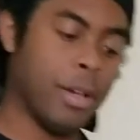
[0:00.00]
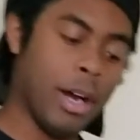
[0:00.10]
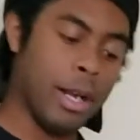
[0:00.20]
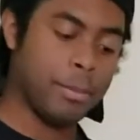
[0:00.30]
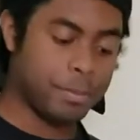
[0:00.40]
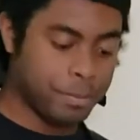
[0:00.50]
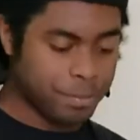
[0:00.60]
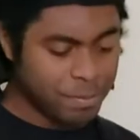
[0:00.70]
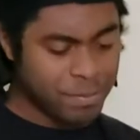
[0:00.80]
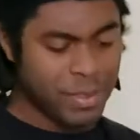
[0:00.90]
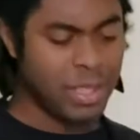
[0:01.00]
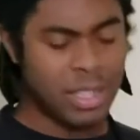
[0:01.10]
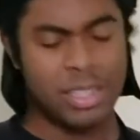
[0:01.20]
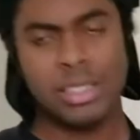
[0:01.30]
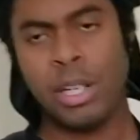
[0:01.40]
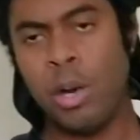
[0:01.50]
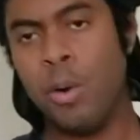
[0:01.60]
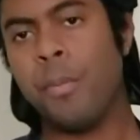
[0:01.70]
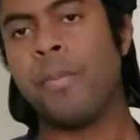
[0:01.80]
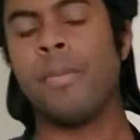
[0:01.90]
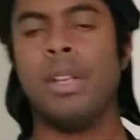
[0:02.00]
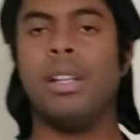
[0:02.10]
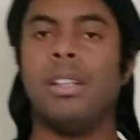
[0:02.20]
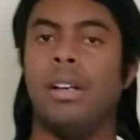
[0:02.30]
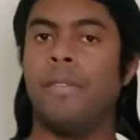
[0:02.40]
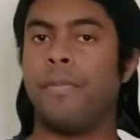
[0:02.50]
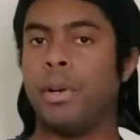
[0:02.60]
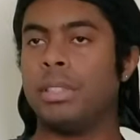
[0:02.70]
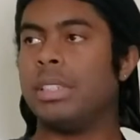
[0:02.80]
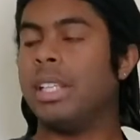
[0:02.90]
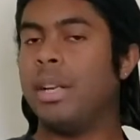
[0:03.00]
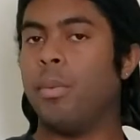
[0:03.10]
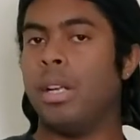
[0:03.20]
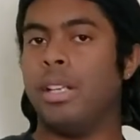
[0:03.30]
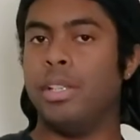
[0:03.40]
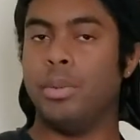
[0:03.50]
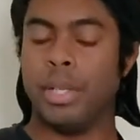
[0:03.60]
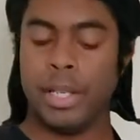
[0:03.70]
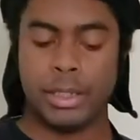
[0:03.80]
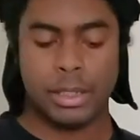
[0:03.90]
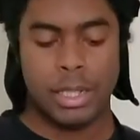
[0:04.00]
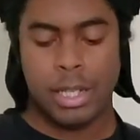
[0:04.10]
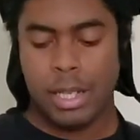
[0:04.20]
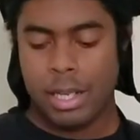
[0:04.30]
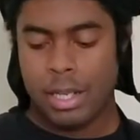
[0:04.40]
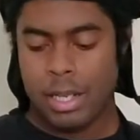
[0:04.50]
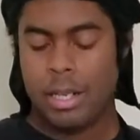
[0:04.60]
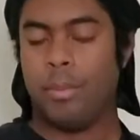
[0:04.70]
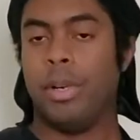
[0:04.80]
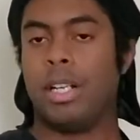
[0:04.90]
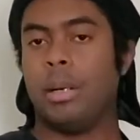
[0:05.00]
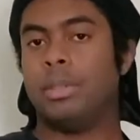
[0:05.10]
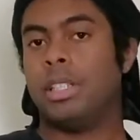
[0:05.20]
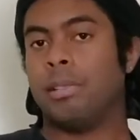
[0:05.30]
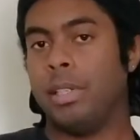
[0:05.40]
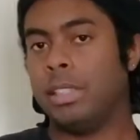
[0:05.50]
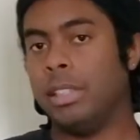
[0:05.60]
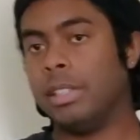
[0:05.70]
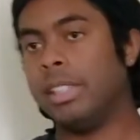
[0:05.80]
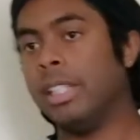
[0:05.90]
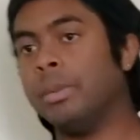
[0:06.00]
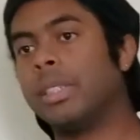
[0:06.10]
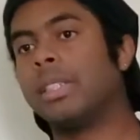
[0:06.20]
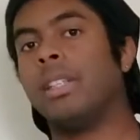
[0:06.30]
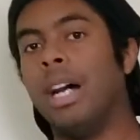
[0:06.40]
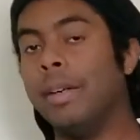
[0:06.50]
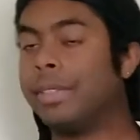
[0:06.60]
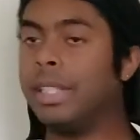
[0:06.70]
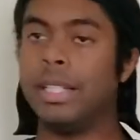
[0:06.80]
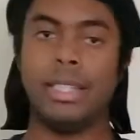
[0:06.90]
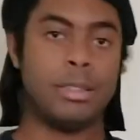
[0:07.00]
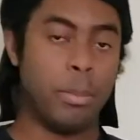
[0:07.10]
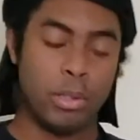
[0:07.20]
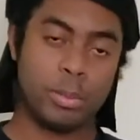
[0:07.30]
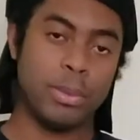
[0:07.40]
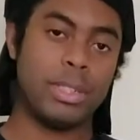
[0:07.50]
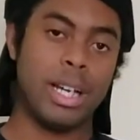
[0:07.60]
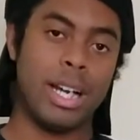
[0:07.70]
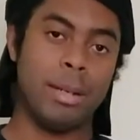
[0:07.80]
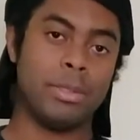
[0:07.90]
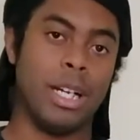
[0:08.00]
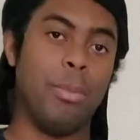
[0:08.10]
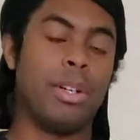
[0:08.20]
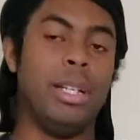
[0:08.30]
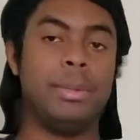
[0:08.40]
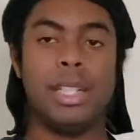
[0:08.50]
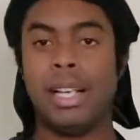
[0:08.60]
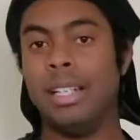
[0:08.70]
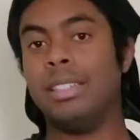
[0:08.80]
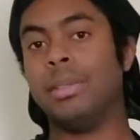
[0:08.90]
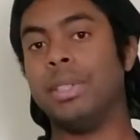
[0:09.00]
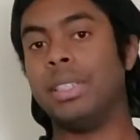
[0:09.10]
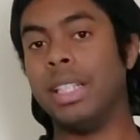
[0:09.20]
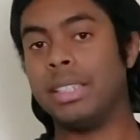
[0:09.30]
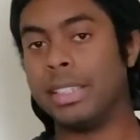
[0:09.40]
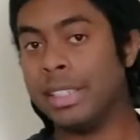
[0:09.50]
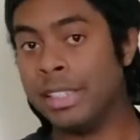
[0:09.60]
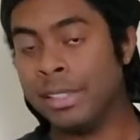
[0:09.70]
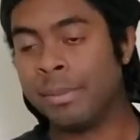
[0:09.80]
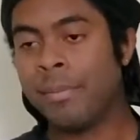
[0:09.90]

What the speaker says: All right. So the first thing you want to do is, when it comes to increasing your tips, I've said this multiple times. I'm gonna keep saying it until it sinks in.